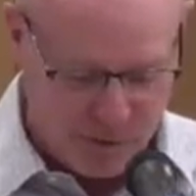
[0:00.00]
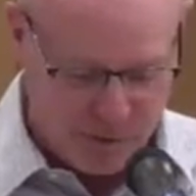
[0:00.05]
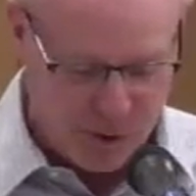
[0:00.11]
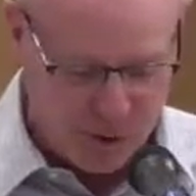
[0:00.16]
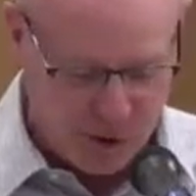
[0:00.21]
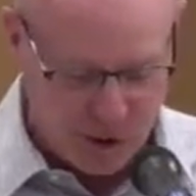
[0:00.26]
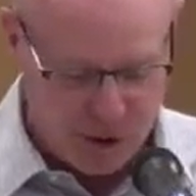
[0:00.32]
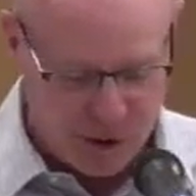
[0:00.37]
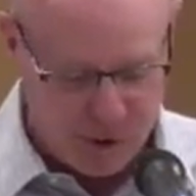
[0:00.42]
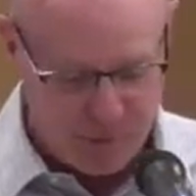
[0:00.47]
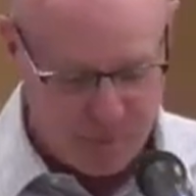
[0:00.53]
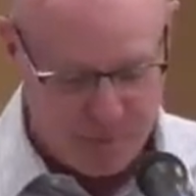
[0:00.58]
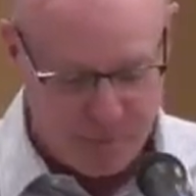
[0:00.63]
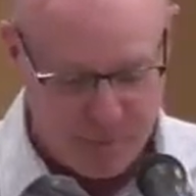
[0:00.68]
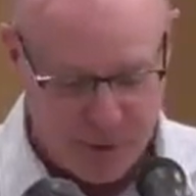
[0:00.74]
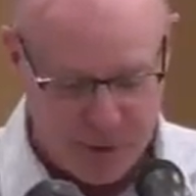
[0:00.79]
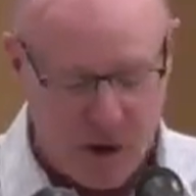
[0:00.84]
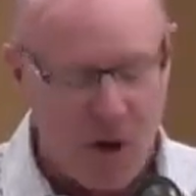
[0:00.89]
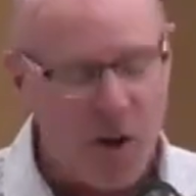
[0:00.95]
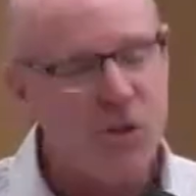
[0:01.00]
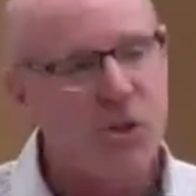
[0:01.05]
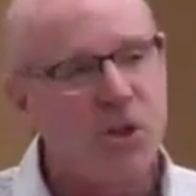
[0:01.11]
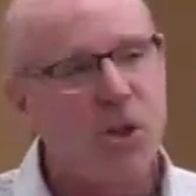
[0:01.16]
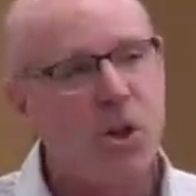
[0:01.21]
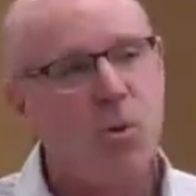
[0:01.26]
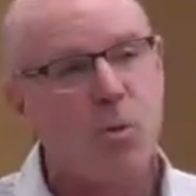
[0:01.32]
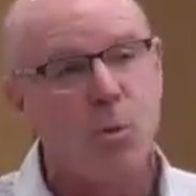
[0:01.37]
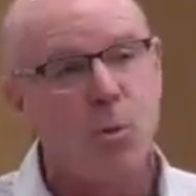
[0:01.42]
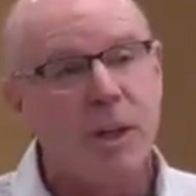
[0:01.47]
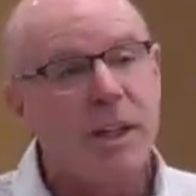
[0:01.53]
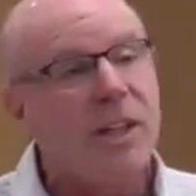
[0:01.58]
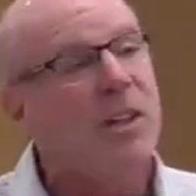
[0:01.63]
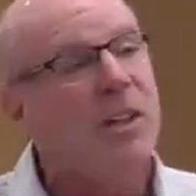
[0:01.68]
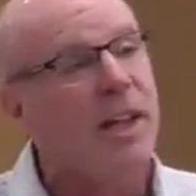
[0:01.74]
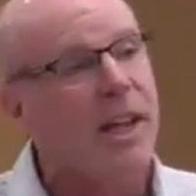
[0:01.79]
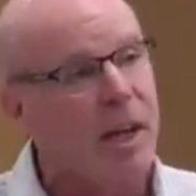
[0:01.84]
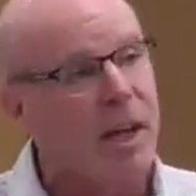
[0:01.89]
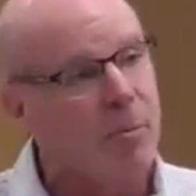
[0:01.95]
for her, but also
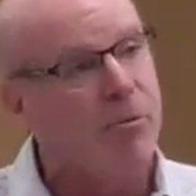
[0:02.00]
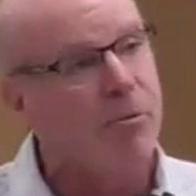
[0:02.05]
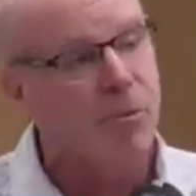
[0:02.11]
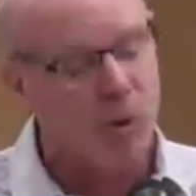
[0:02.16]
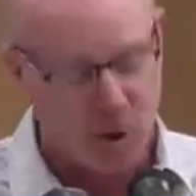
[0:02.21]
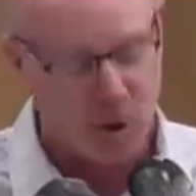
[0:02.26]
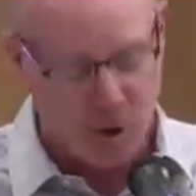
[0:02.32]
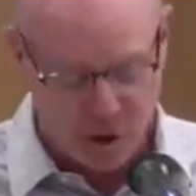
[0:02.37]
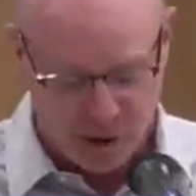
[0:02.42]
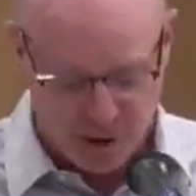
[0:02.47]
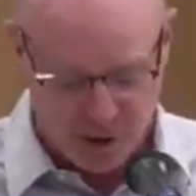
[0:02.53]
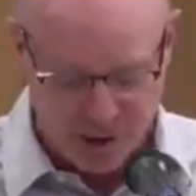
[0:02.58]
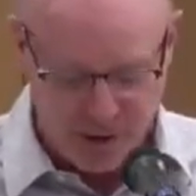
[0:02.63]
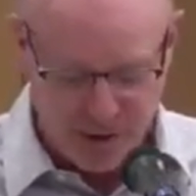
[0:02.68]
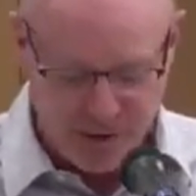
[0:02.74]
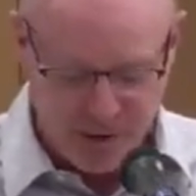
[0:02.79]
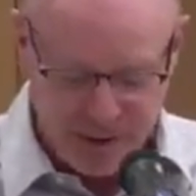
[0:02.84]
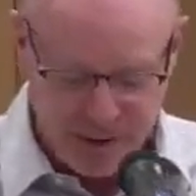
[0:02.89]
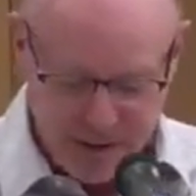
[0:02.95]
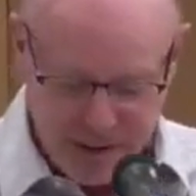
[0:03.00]
reclaim for her